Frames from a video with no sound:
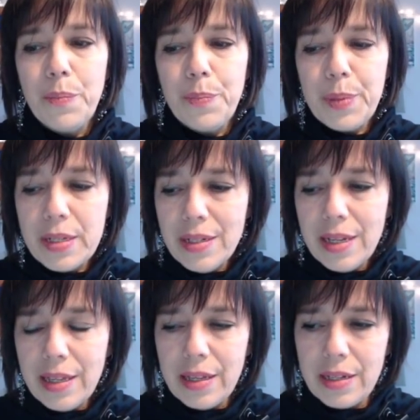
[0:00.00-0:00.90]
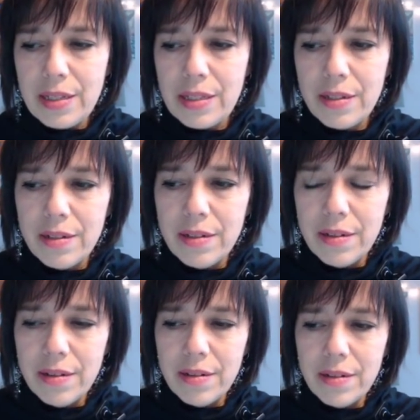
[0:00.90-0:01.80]
building this
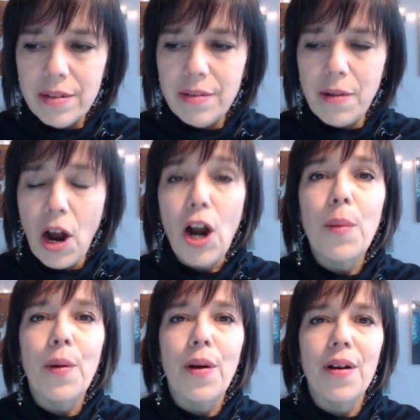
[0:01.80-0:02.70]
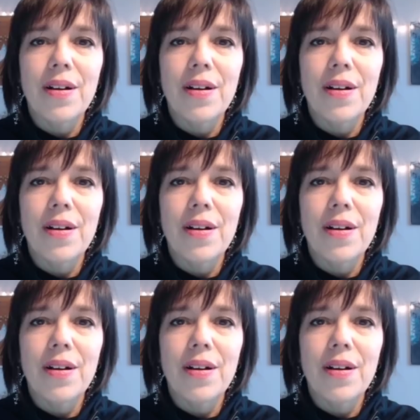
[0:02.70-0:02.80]
armor,